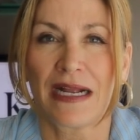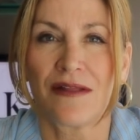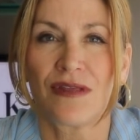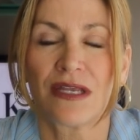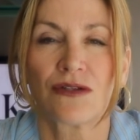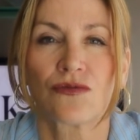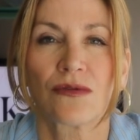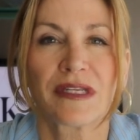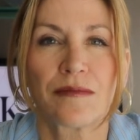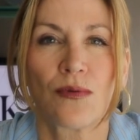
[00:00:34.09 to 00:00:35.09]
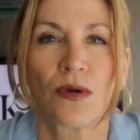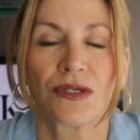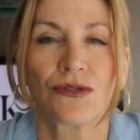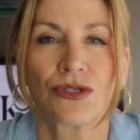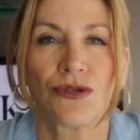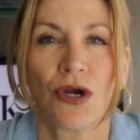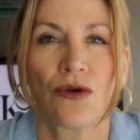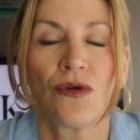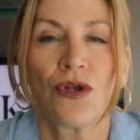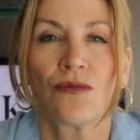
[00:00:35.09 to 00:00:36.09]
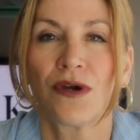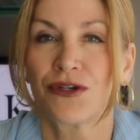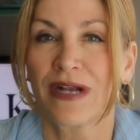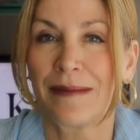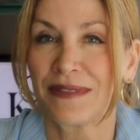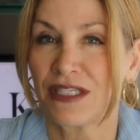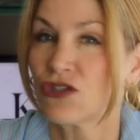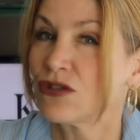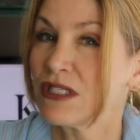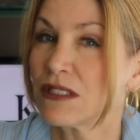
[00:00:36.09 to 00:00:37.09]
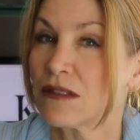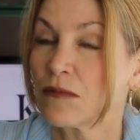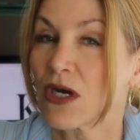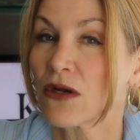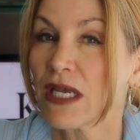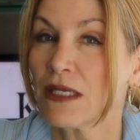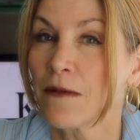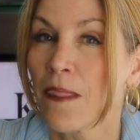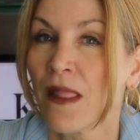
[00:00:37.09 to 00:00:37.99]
I think it's really important to know what your competition is in the market,